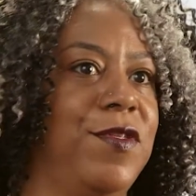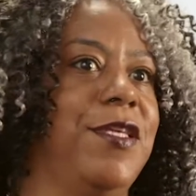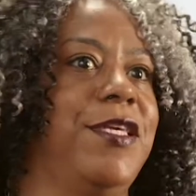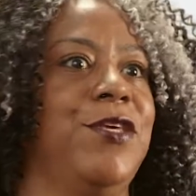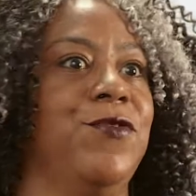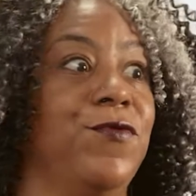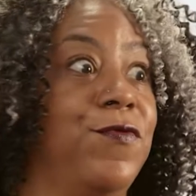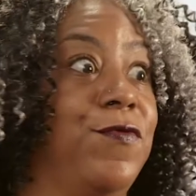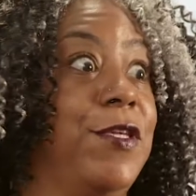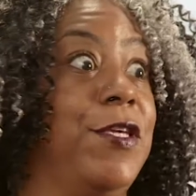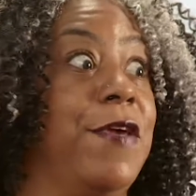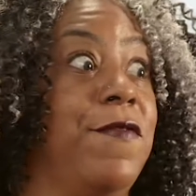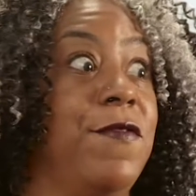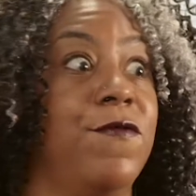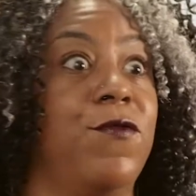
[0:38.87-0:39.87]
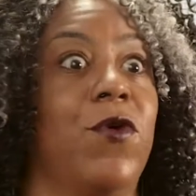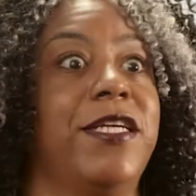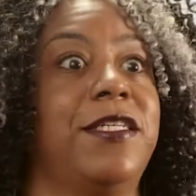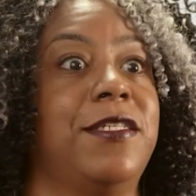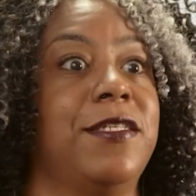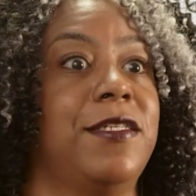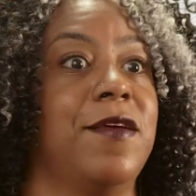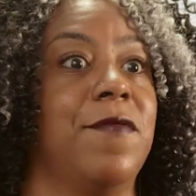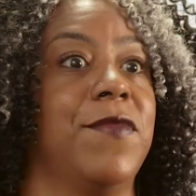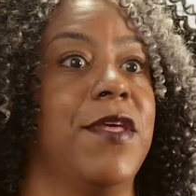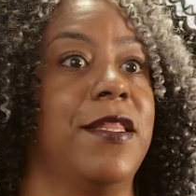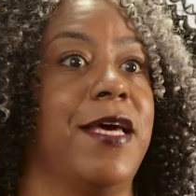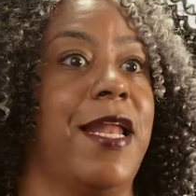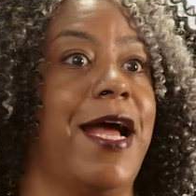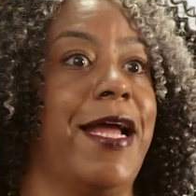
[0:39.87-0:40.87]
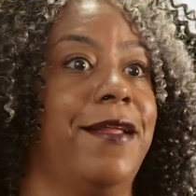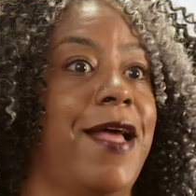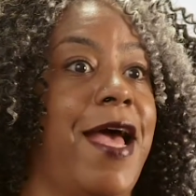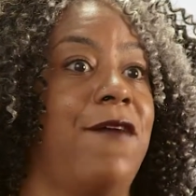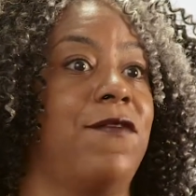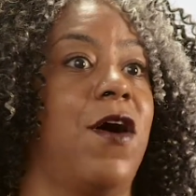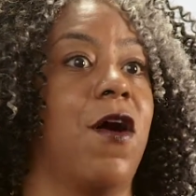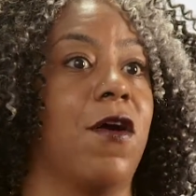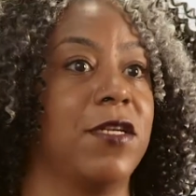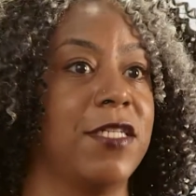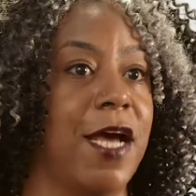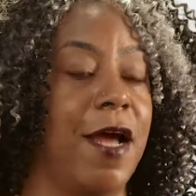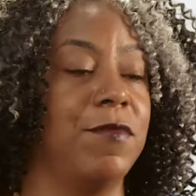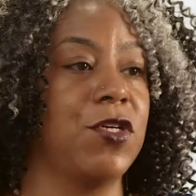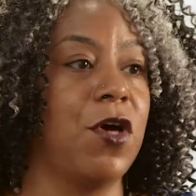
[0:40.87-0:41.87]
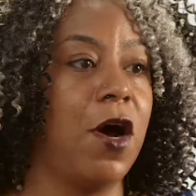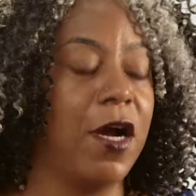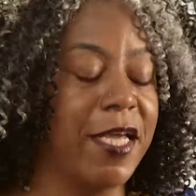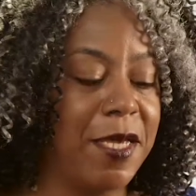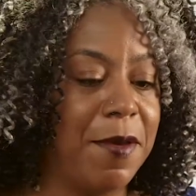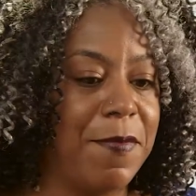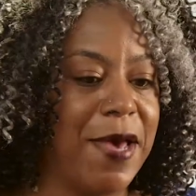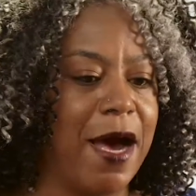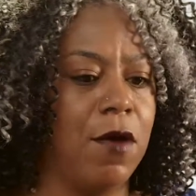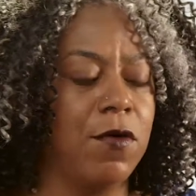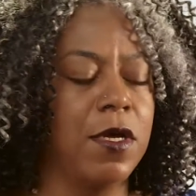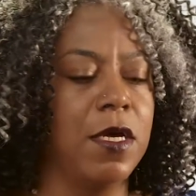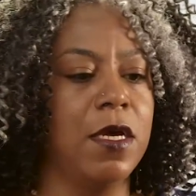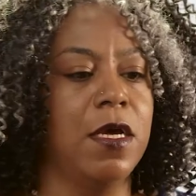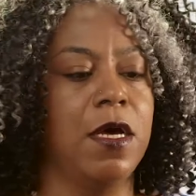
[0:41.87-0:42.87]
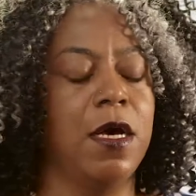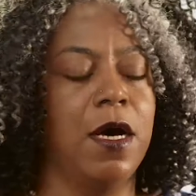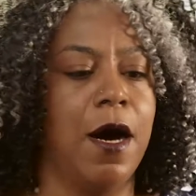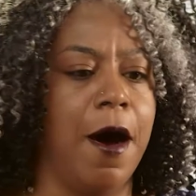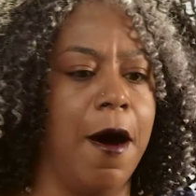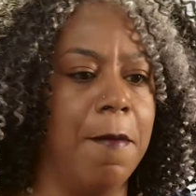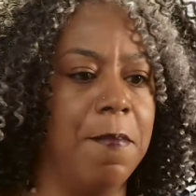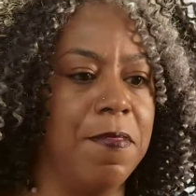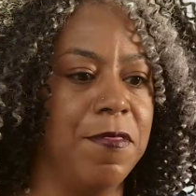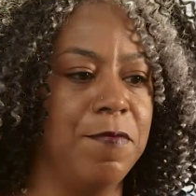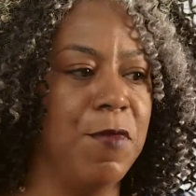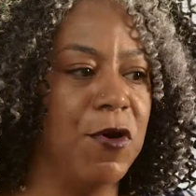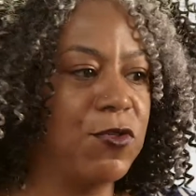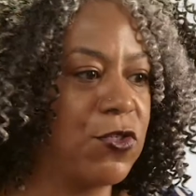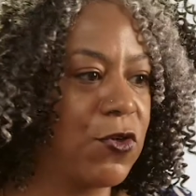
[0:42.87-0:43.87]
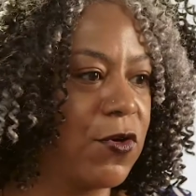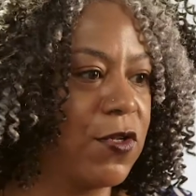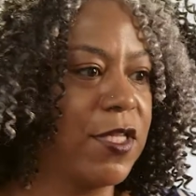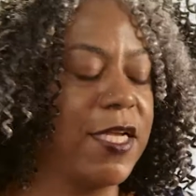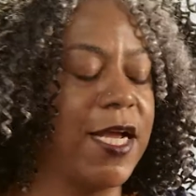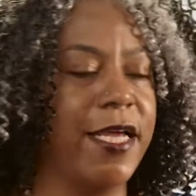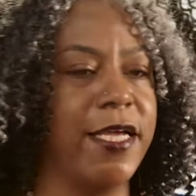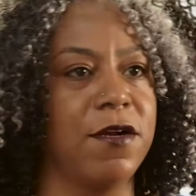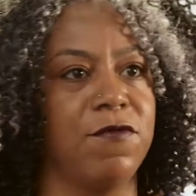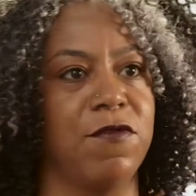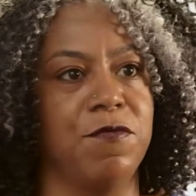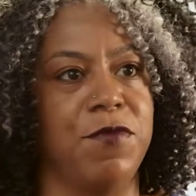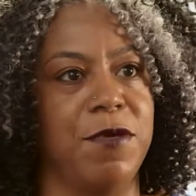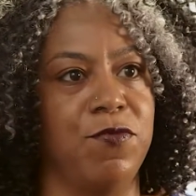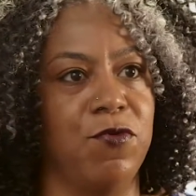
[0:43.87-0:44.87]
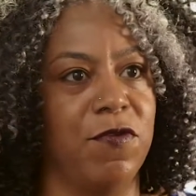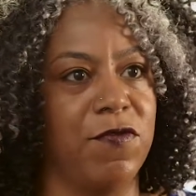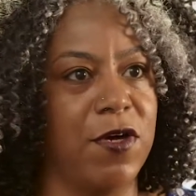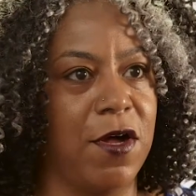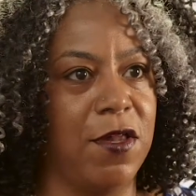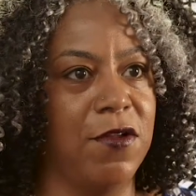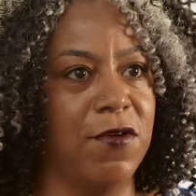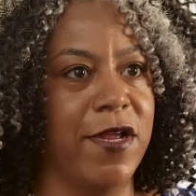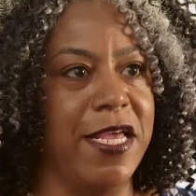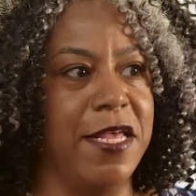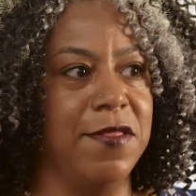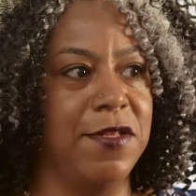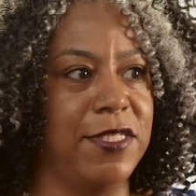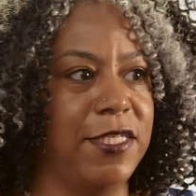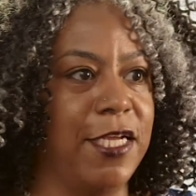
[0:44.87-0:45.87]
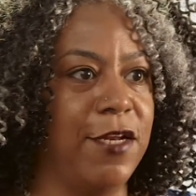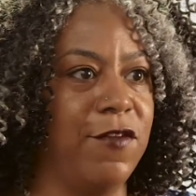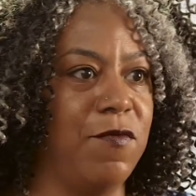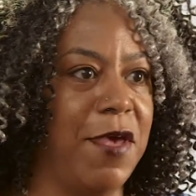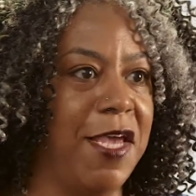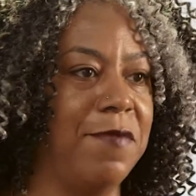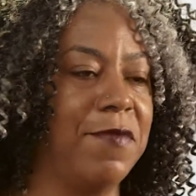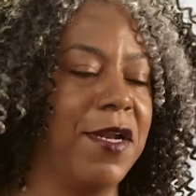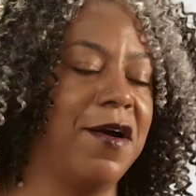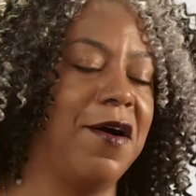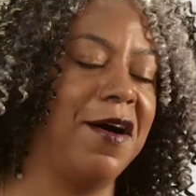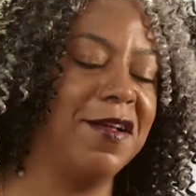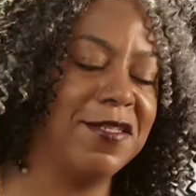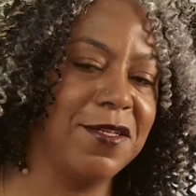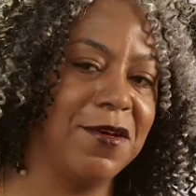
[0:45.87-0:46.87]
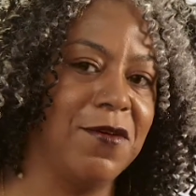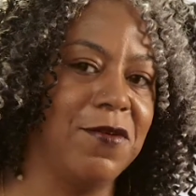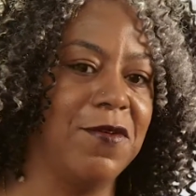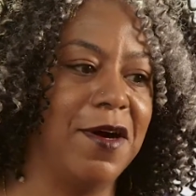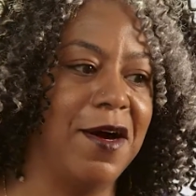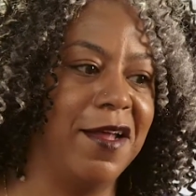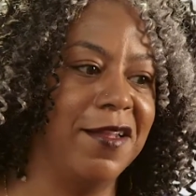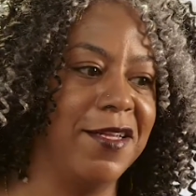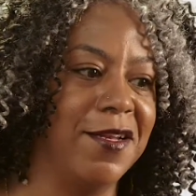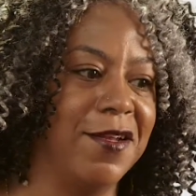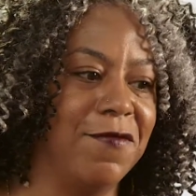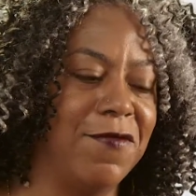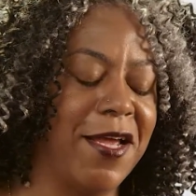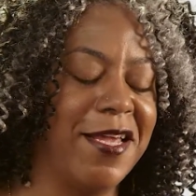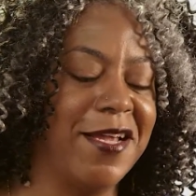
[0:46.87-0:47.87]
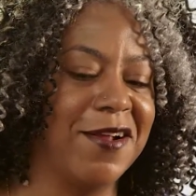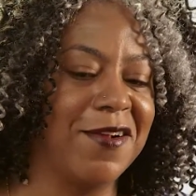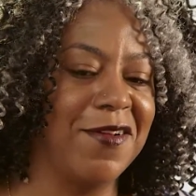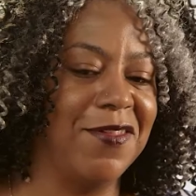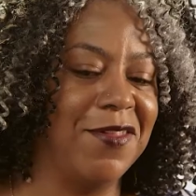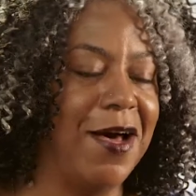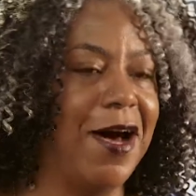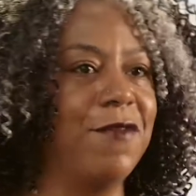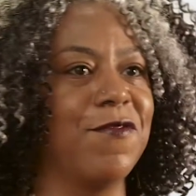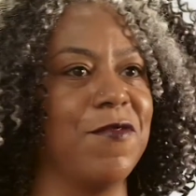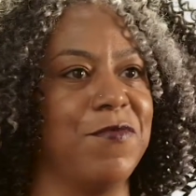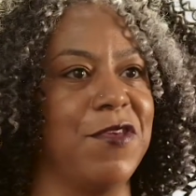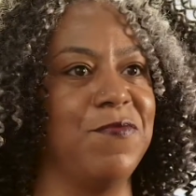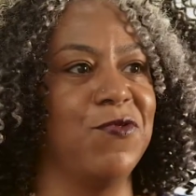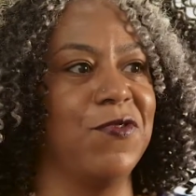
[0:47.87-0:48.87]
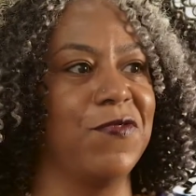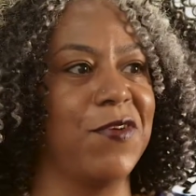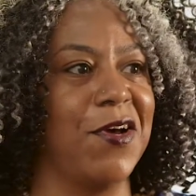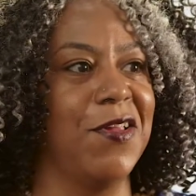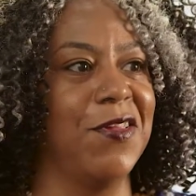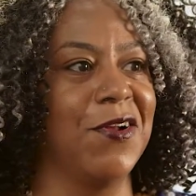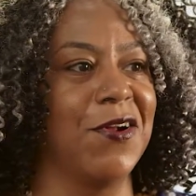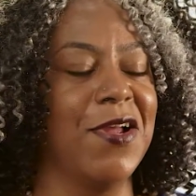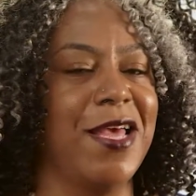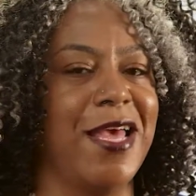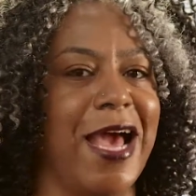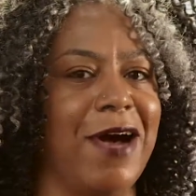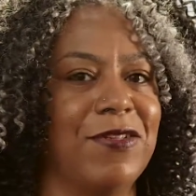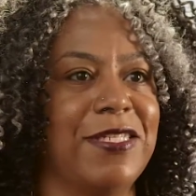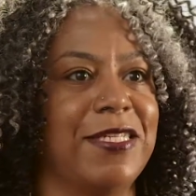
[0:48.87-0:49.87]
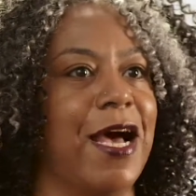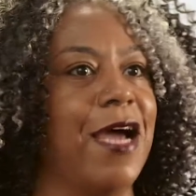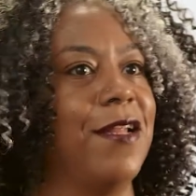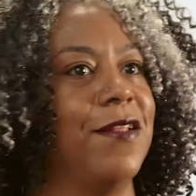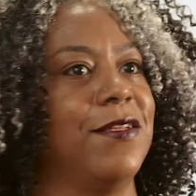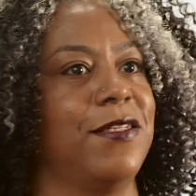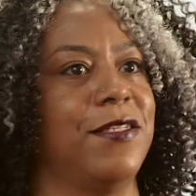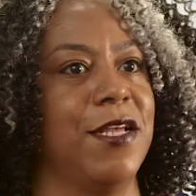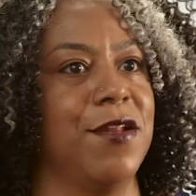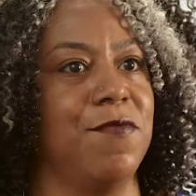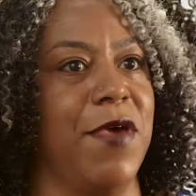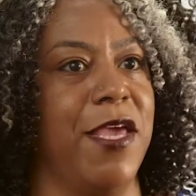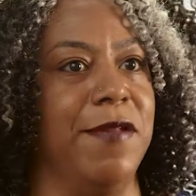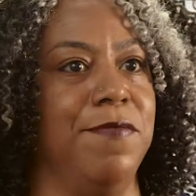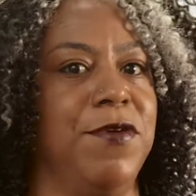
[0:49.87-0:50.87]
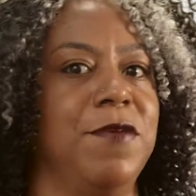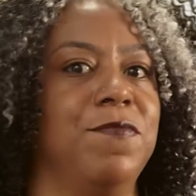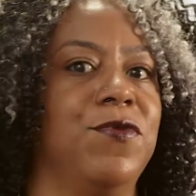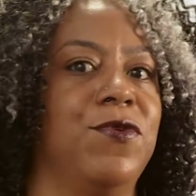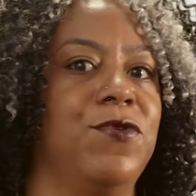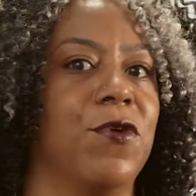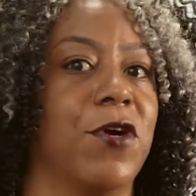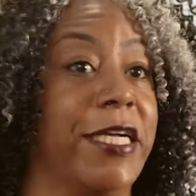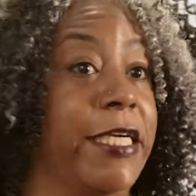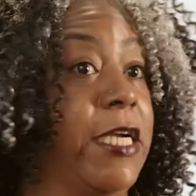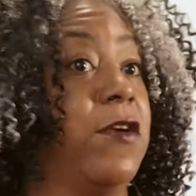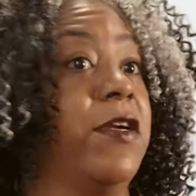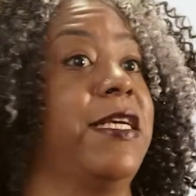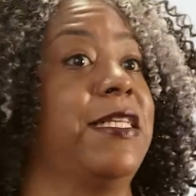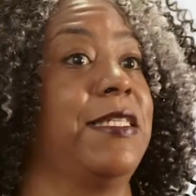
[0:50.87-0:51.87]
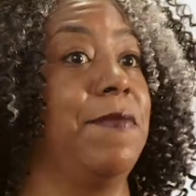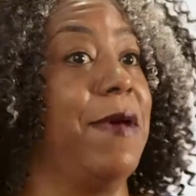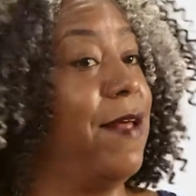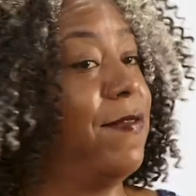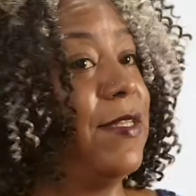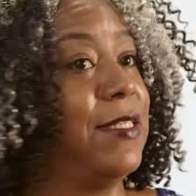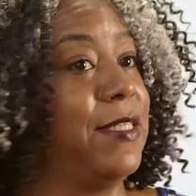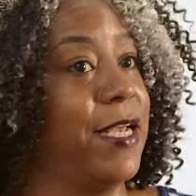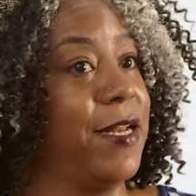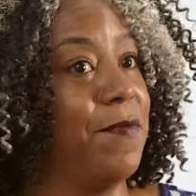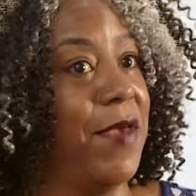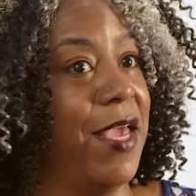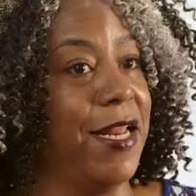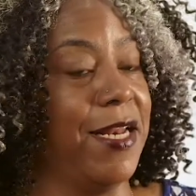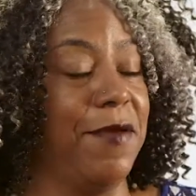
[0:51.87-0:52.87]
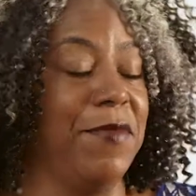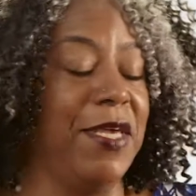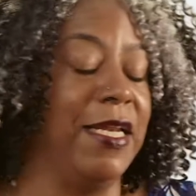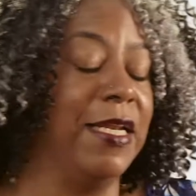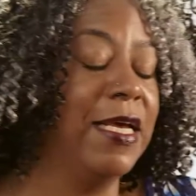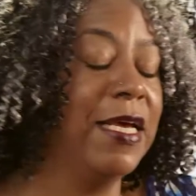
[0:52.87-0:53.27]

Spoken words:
You've given voice to something that I have a hard time talking about. Most certainly I hear from people of color in the state of Maine, but I also, oddly enough, I hear a lot from people of color outside of the state of Maine, people who are curious about the state of Maine. I mean,